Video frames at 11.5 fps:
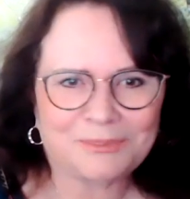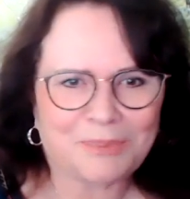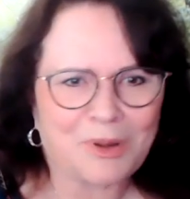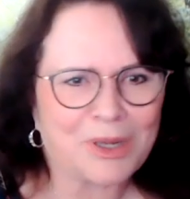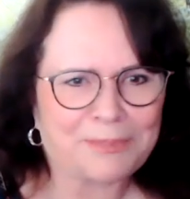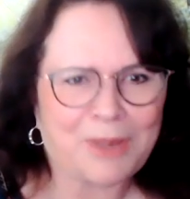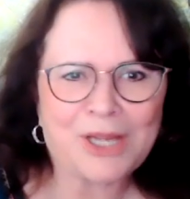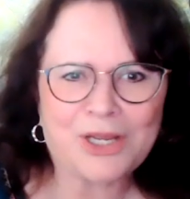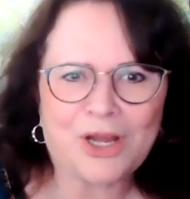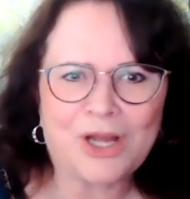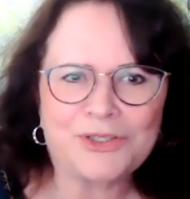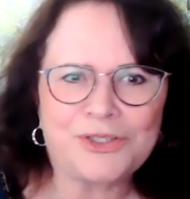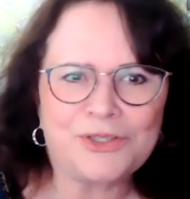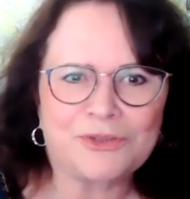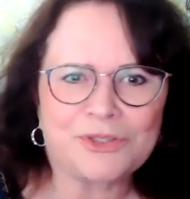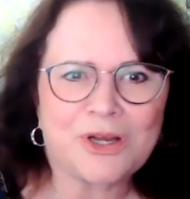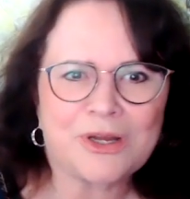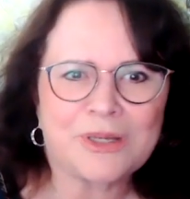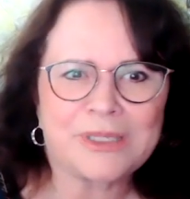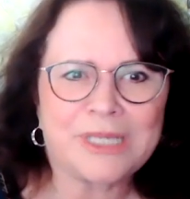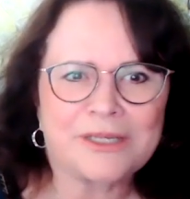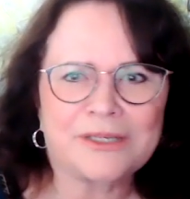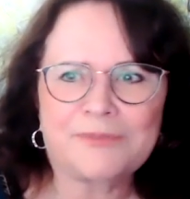boy, by God, you don't talk
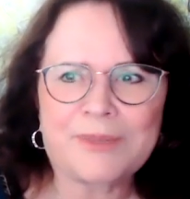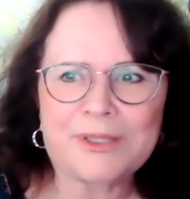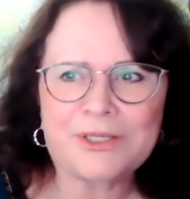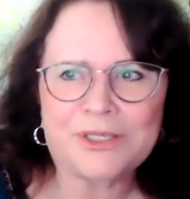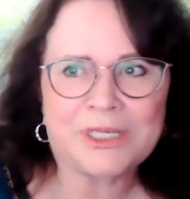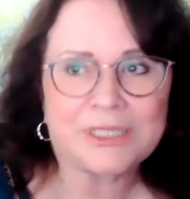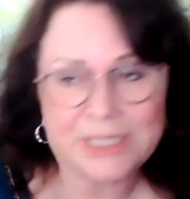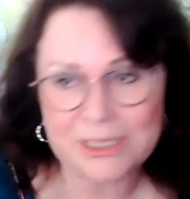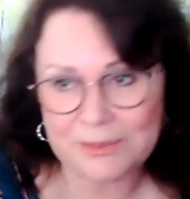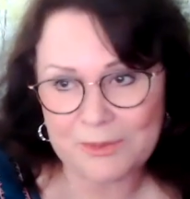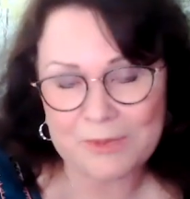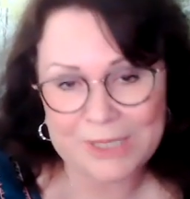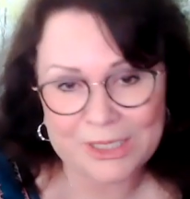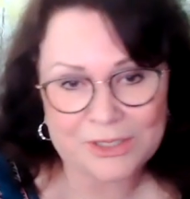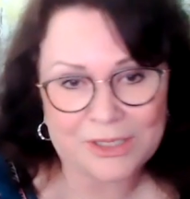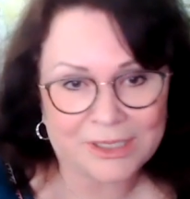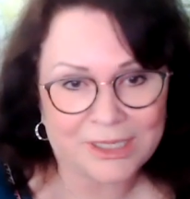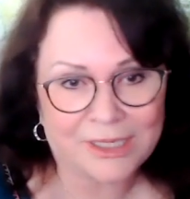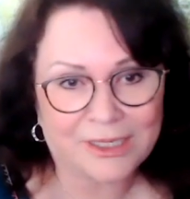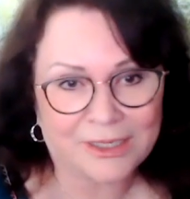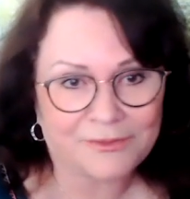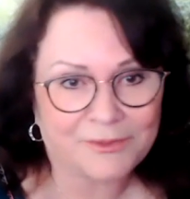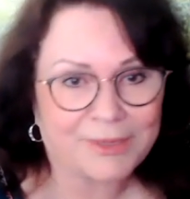negative about the United States, but we can talk
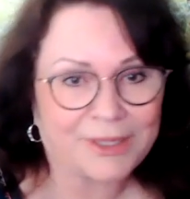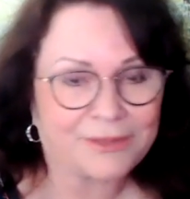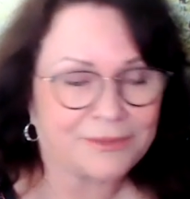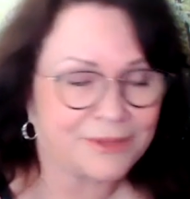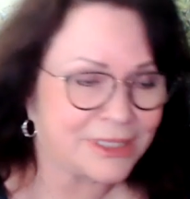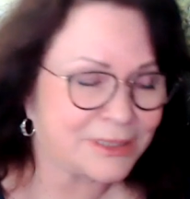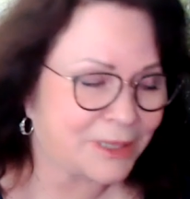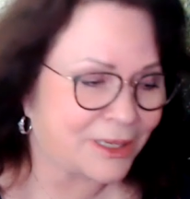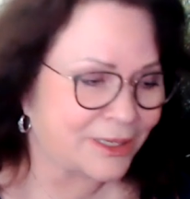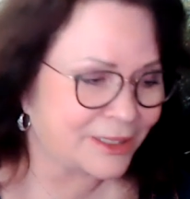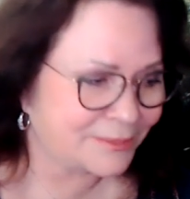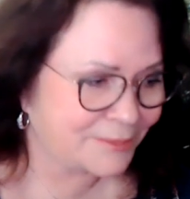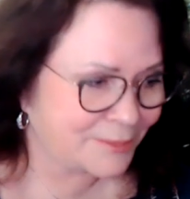negative about this guy.